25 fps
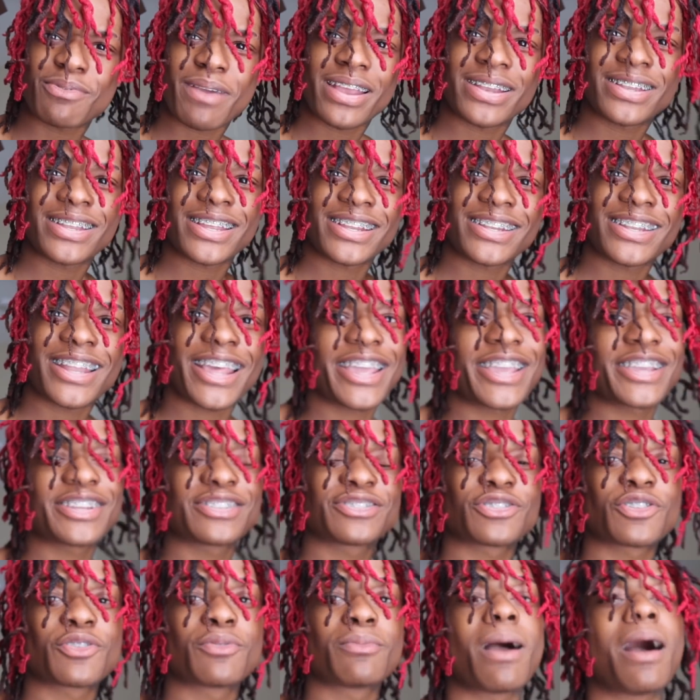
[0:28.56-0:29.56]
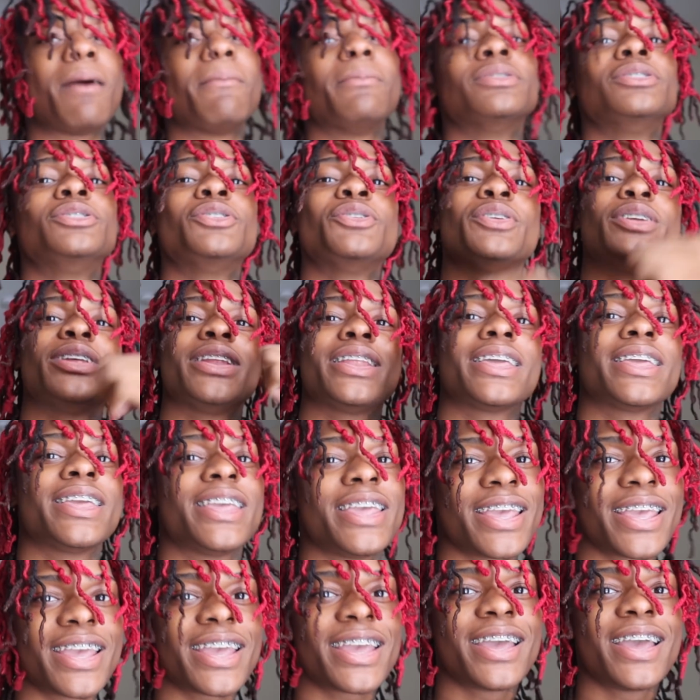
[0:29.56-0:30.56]
right then in the intro, but I'm gonna do it
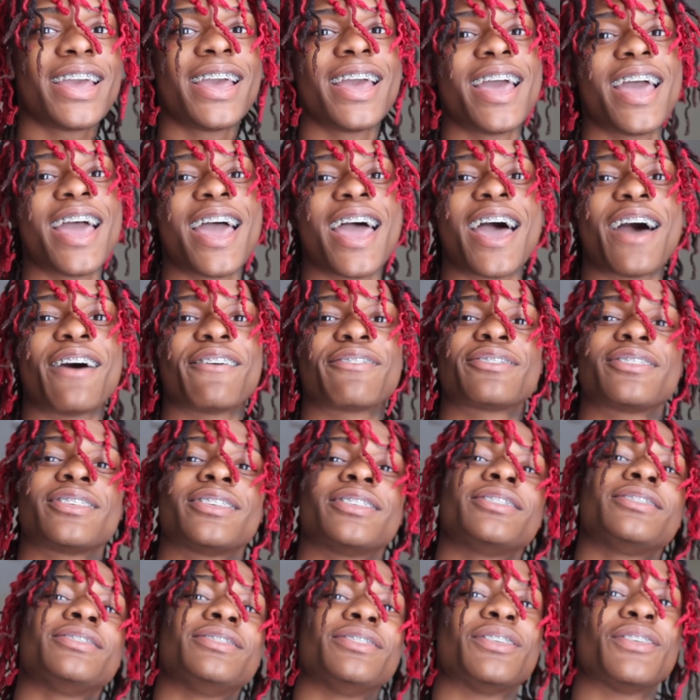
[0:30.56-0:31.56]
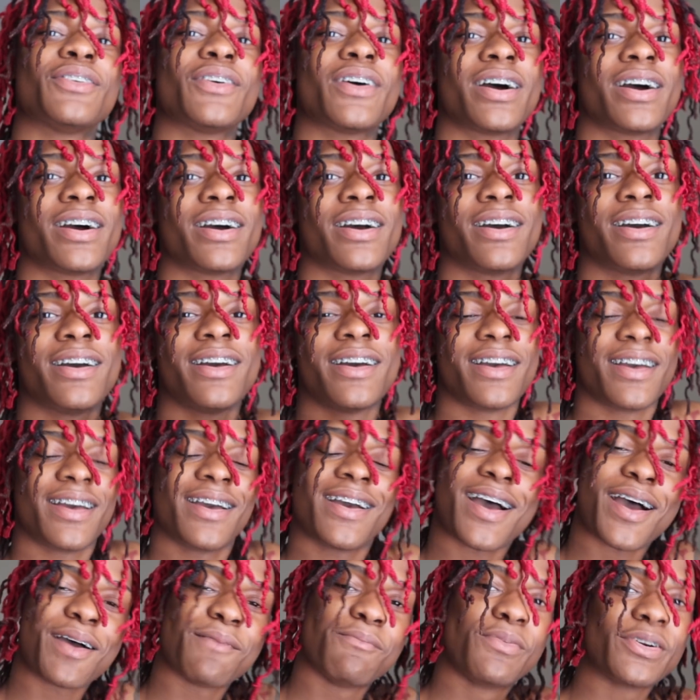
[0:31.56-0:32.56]
again after you know I
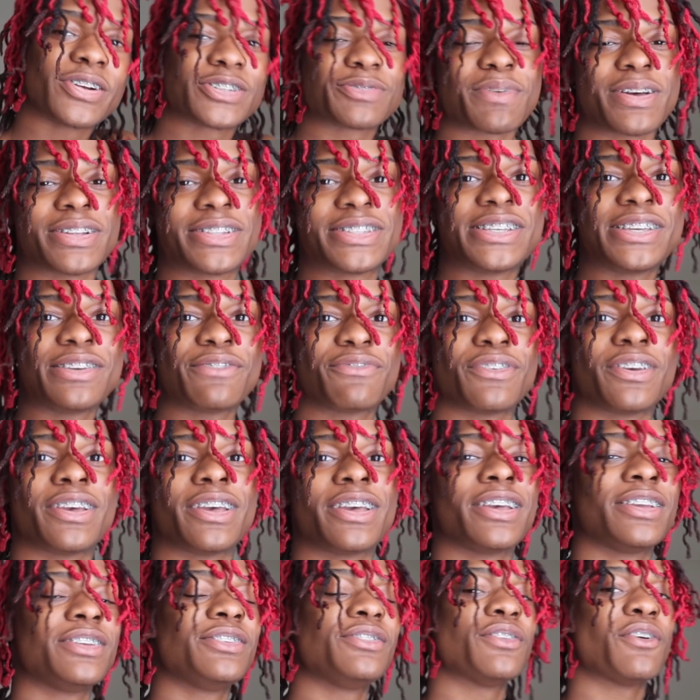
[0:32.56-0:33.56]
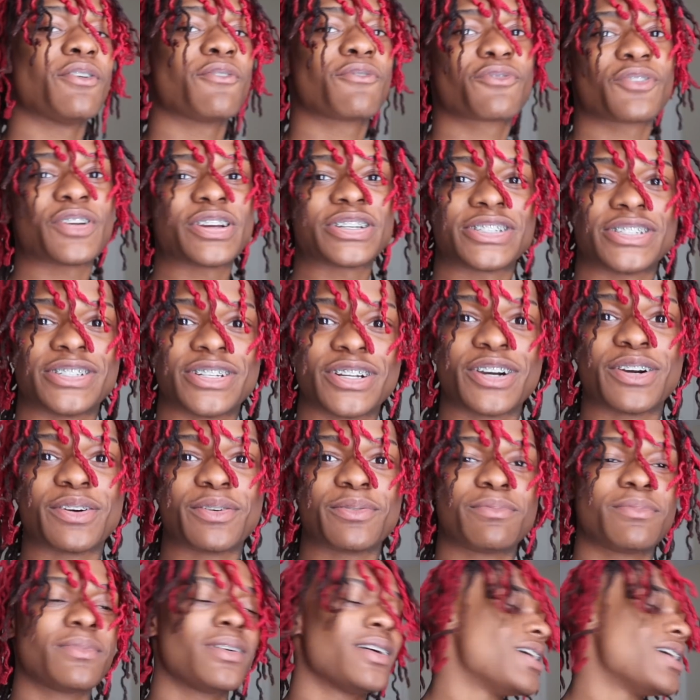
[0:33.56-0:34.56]
I brush my teeth and you know freshen up.